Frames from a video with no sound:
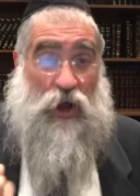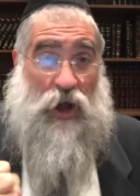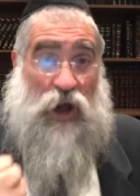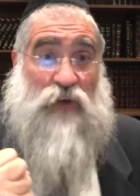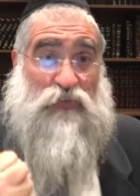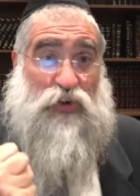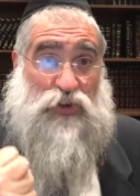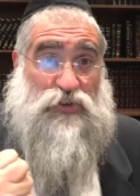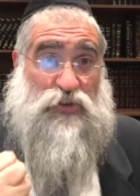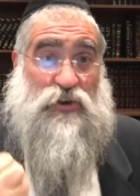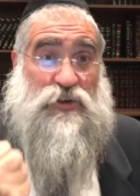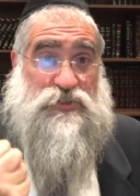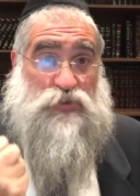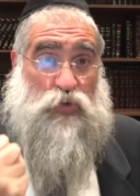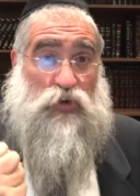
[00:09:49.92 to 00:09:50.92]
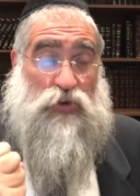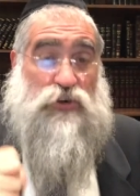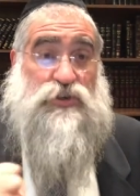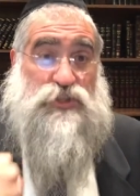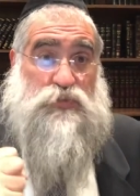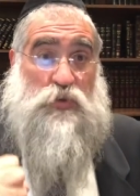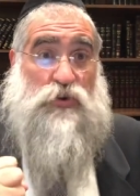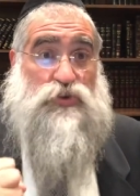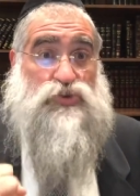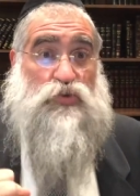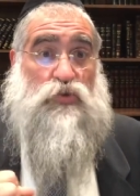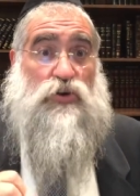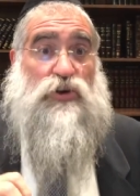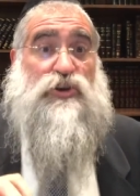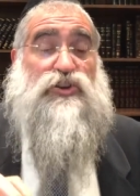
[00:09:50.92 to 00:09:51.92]
avodah it's work, spiritual
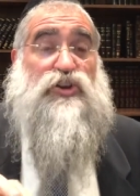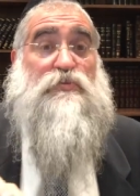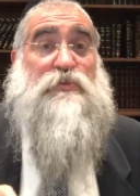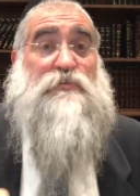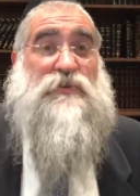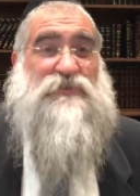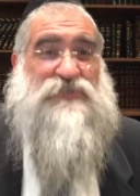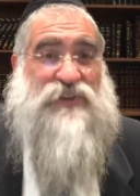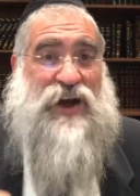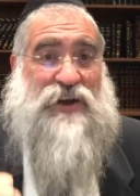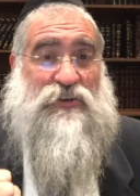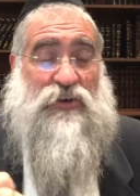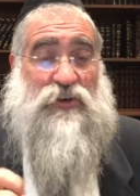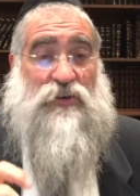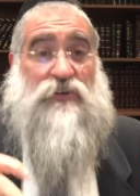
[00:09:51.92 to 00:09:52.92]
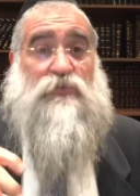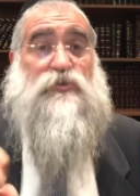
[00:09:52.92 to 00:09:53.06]
work, to be mavarer,